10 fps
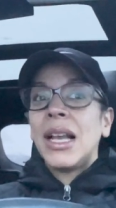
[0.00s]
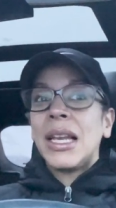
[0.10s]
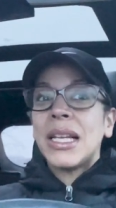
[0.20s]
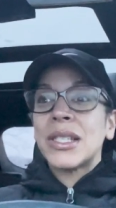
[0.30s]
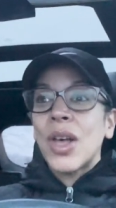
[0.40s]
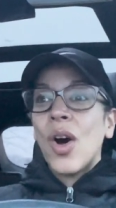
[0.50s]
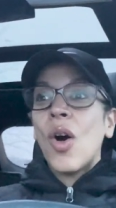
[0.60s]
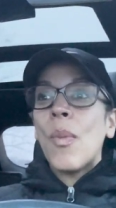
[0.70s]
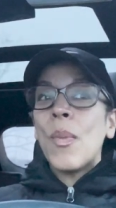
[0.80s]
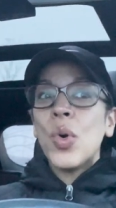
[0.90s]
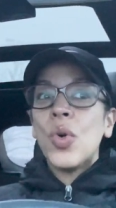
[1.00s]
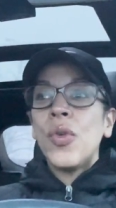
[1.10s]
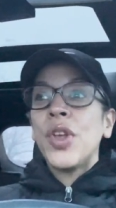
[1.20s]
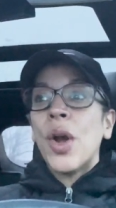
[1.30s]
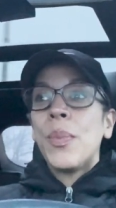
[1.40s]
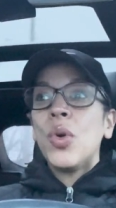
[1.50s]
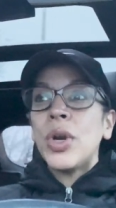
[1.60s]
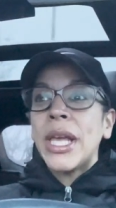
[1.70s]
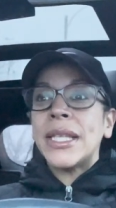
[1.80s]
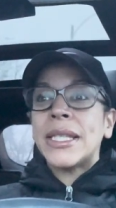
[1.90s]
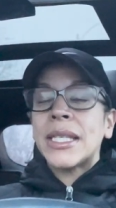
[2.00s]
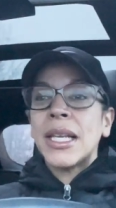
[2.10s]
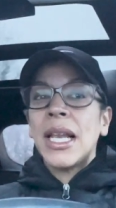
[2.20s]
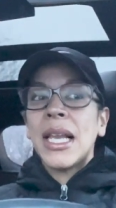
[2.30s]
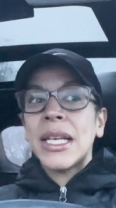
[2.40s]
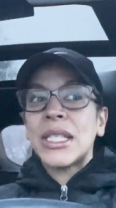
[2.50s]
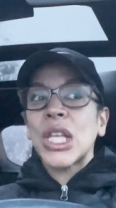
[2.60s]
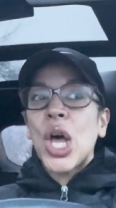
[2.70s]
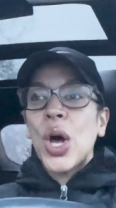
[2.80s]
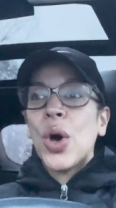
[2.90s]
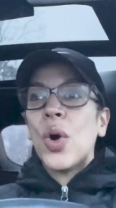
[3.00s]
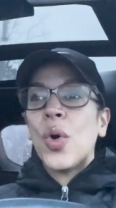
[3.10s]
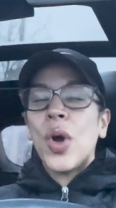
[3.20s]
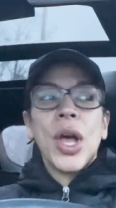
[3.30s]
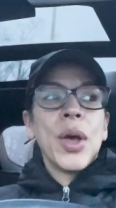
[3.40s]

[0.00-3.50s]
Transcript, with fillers: Let's go. Move your booties. Let's go.